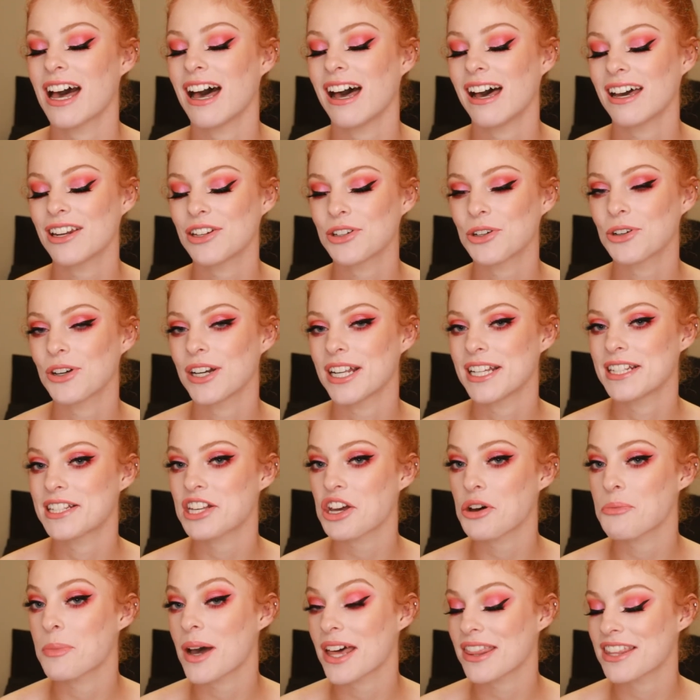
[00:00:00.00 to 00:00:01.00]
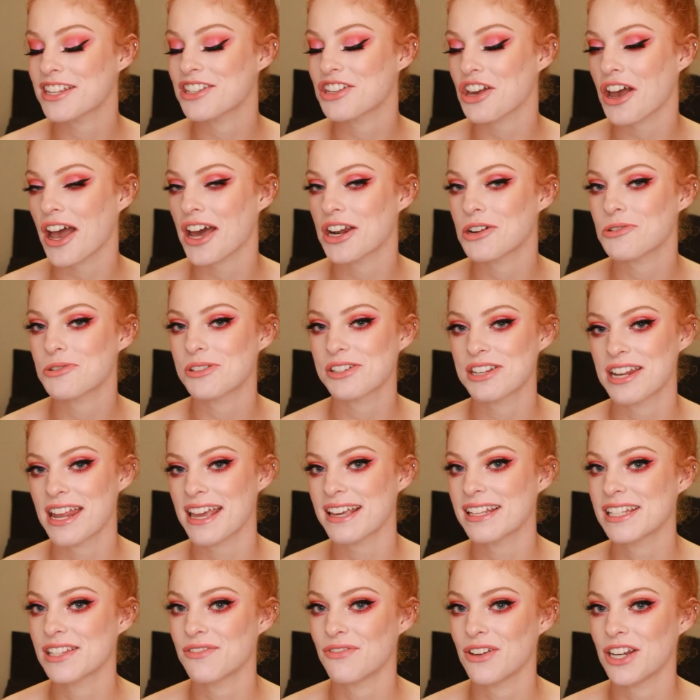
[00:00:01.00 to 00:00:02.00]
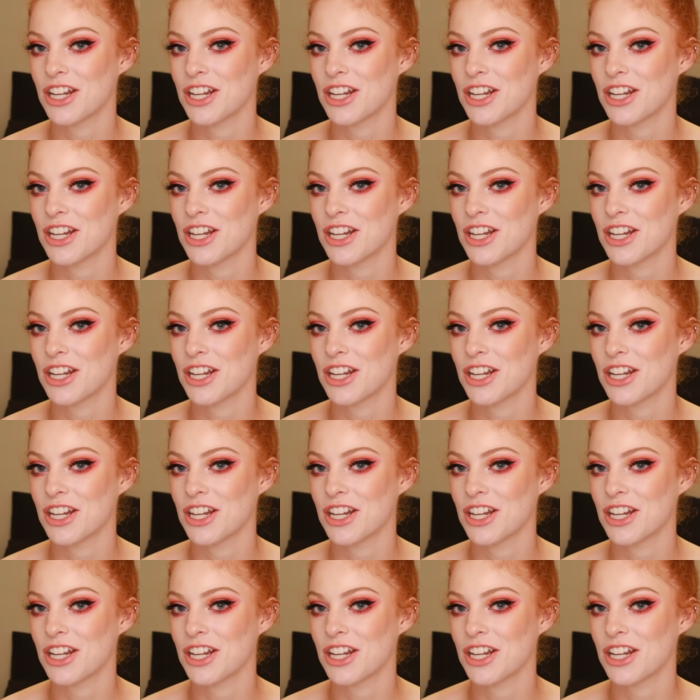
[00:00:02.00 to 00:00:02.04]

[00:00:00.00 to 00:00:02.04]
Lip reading: can't already tell by the title, today's